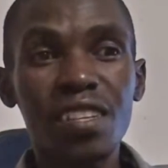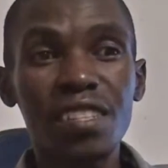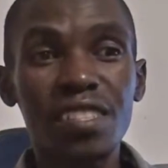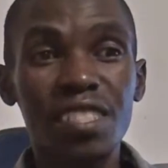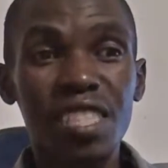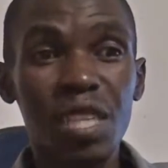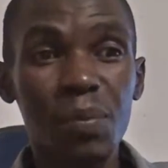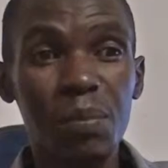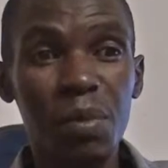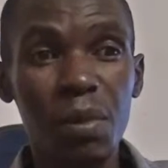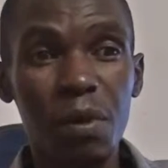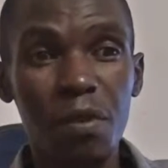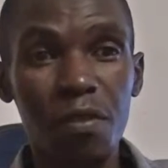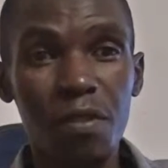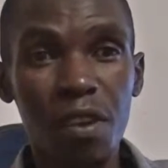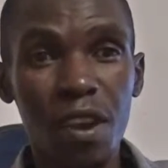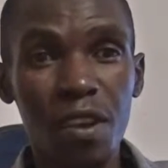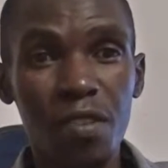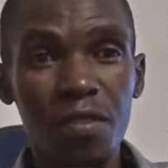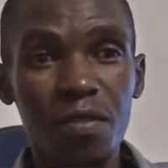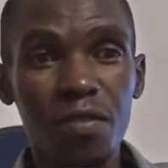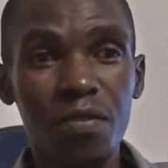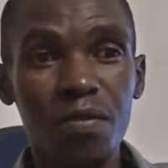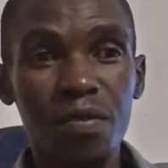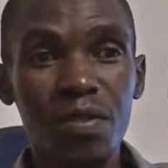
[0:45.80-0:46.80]
Step number
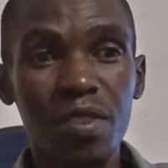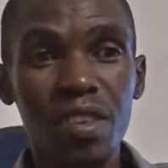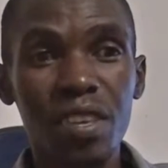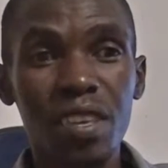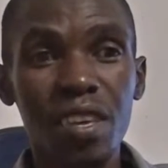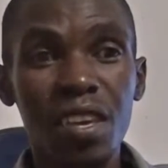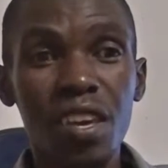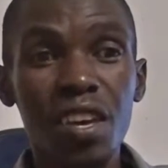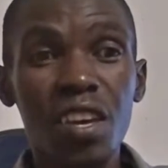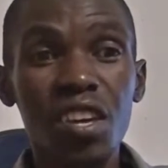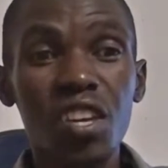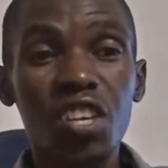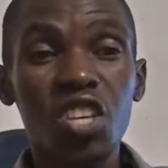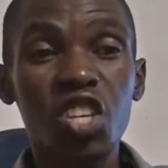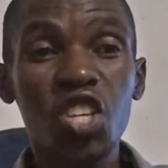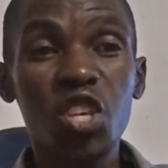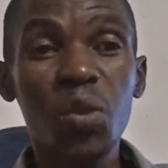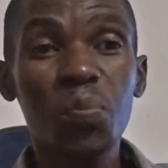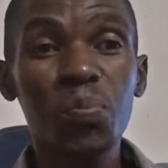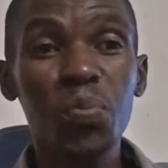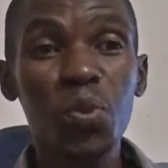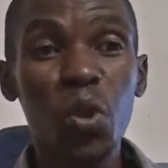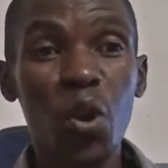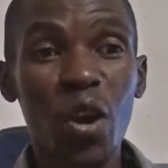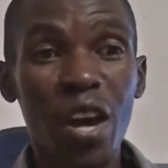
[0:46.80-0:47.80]
5,
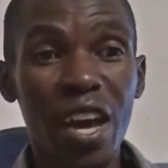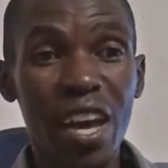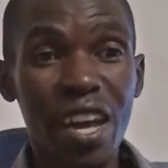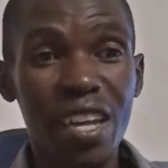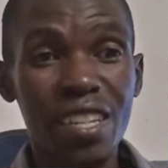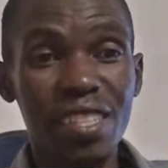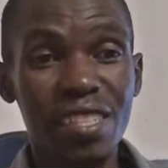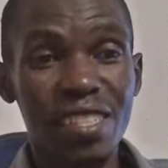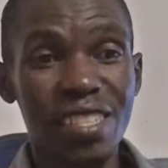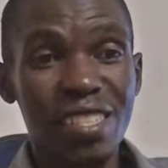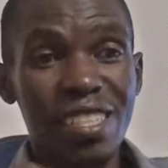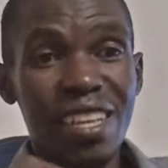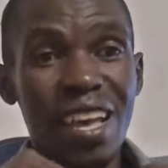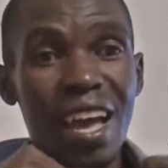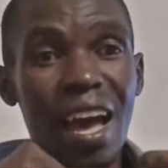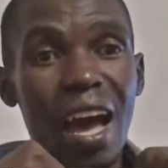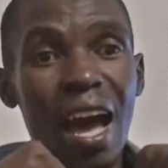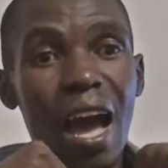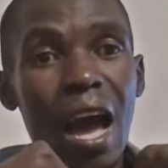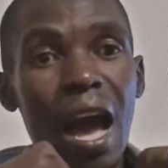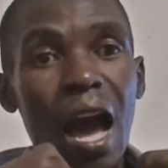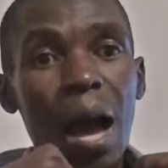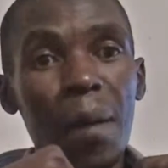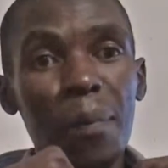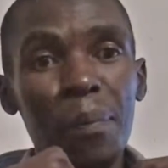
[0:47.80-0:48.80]
keep your hands
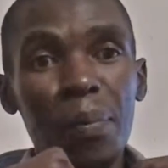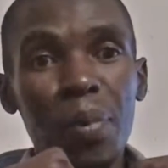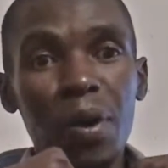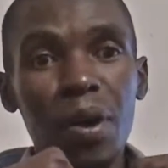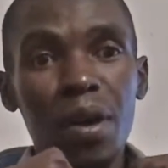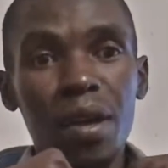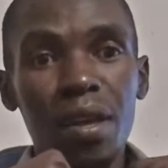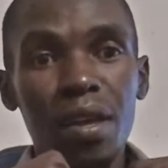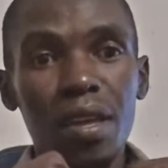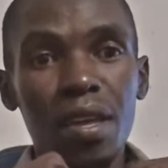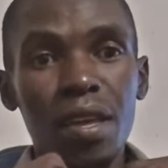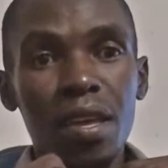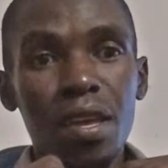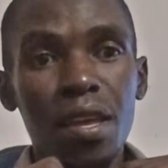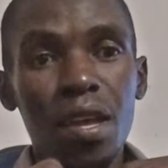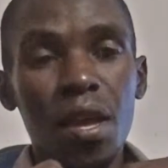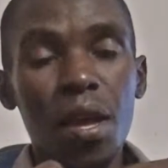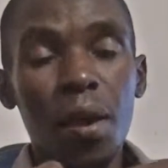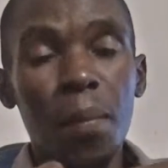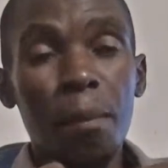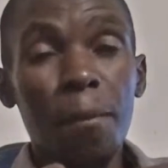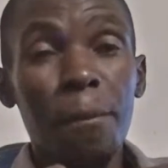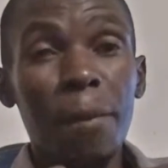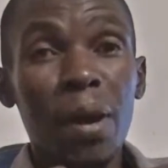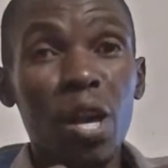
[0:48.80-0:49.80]
up
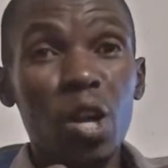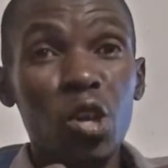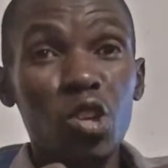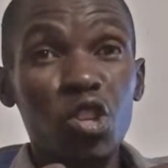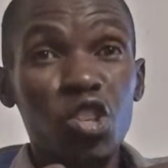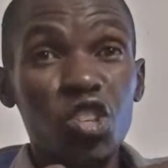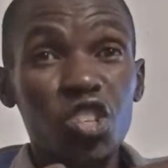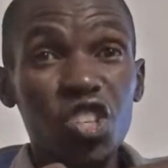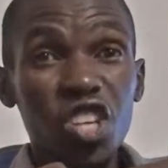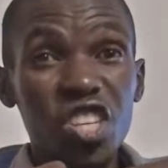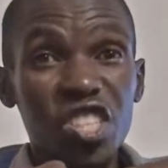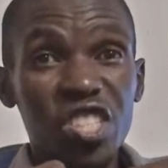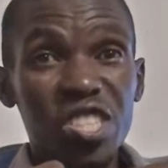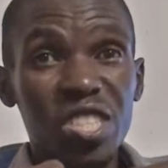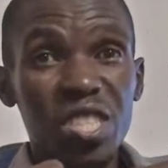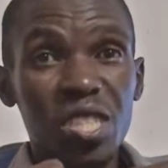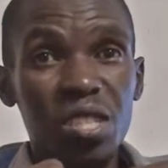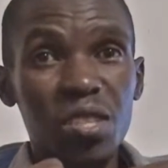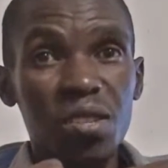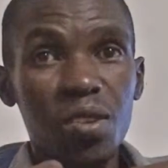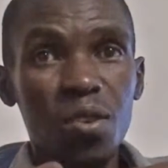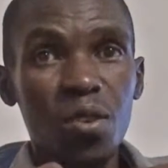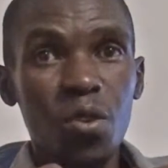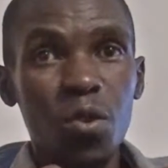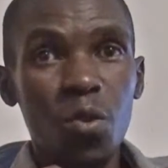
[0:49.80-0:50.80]
by your
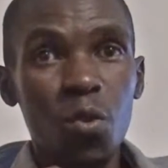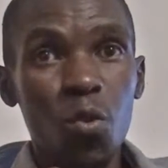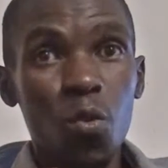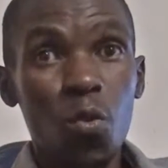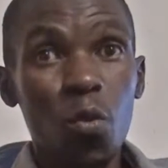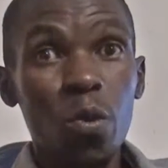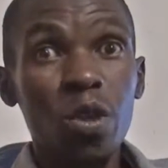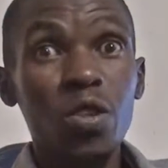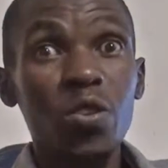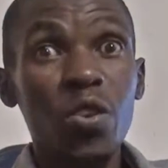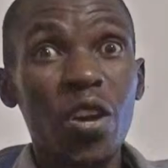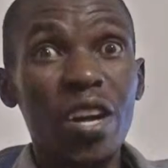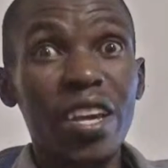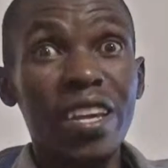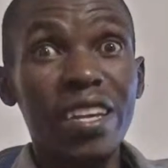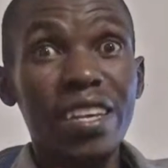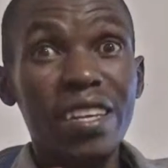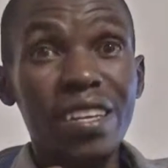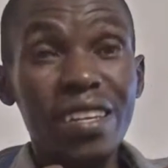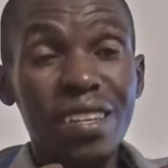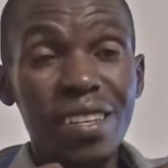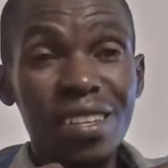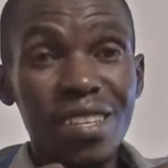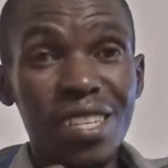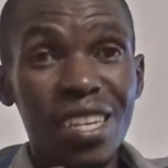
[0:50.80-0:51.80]
chest when you're
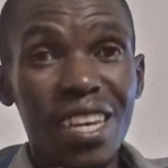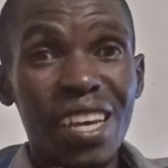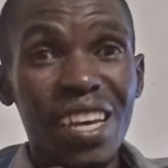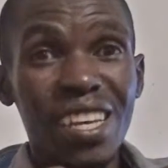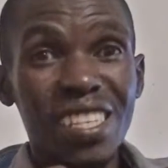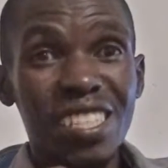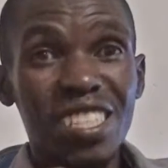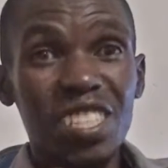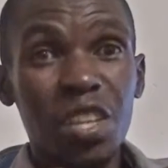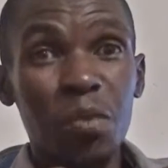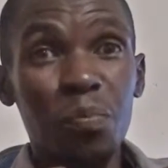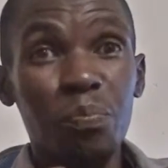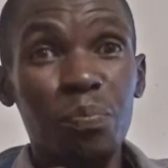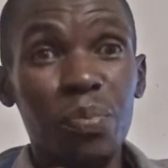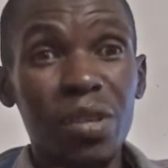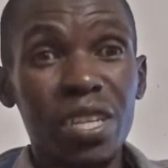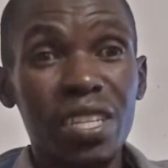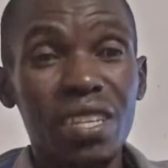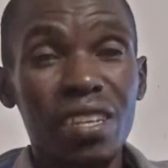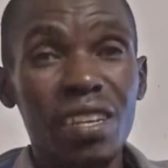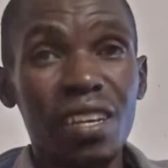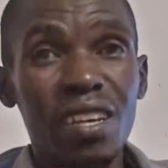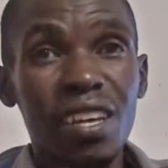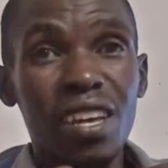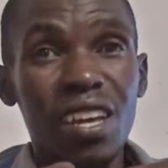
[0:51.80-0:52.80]
in a
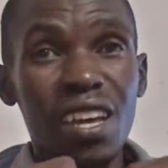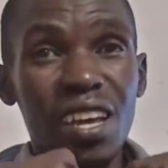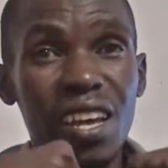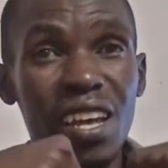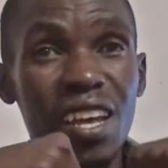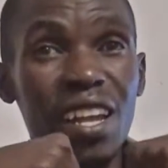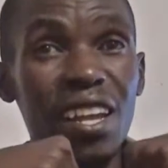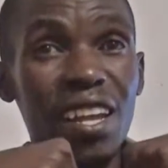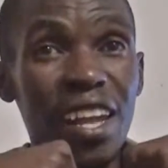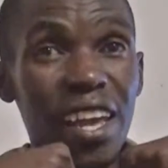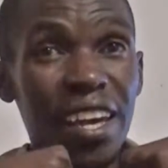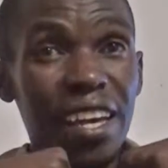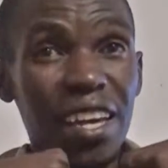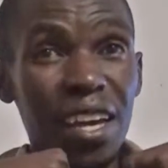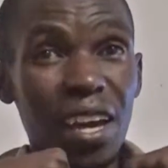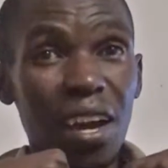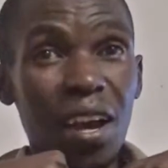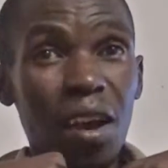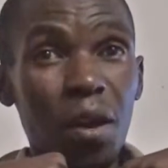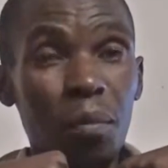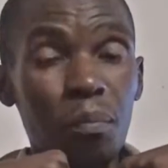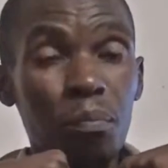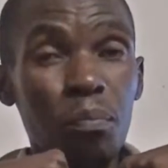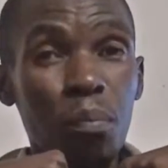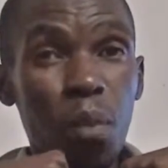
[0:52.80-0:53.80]
stampede, like
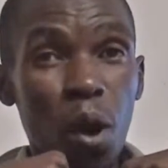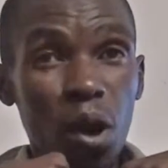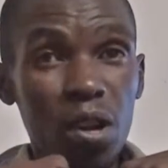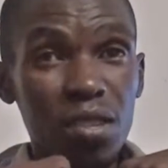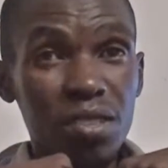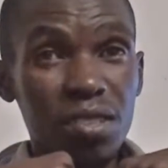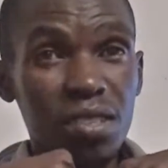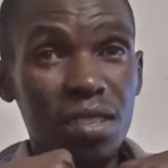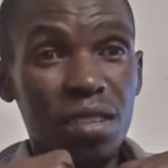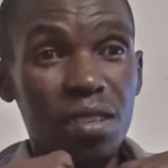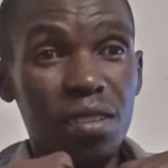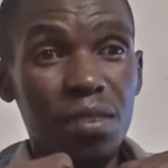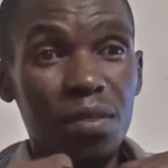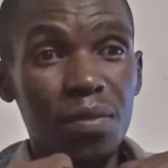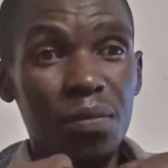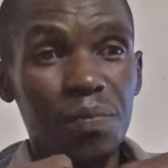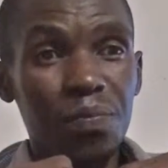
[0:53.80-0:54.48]
a boxer.